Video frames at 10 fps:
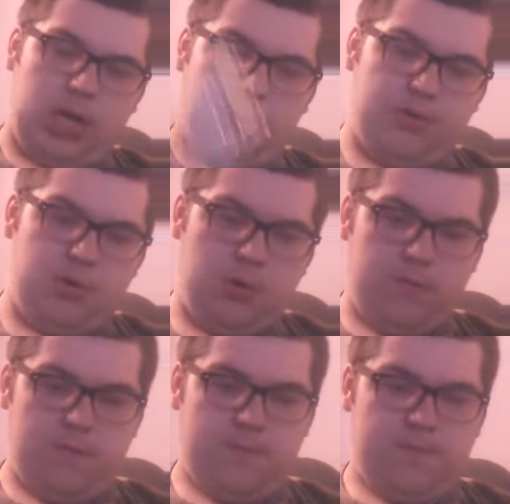it came with 2 of
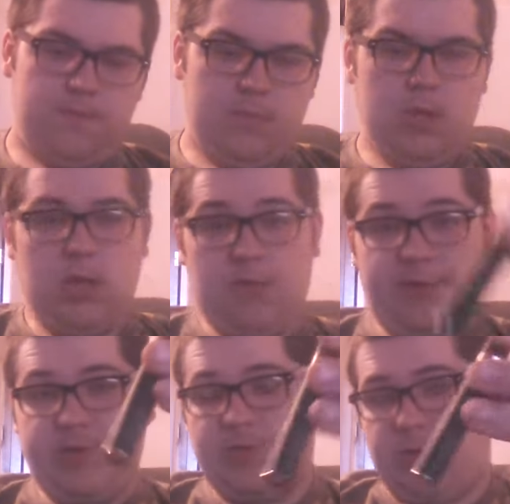them.
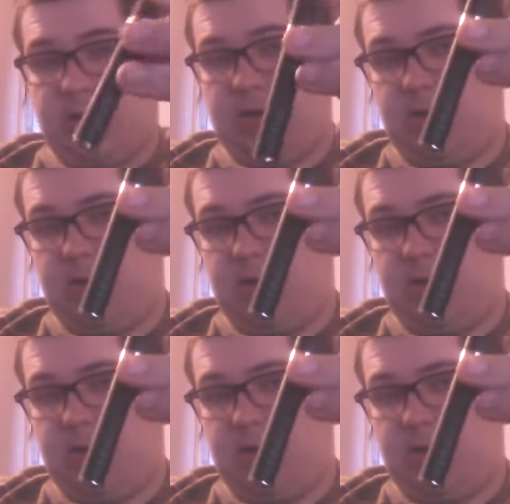This one,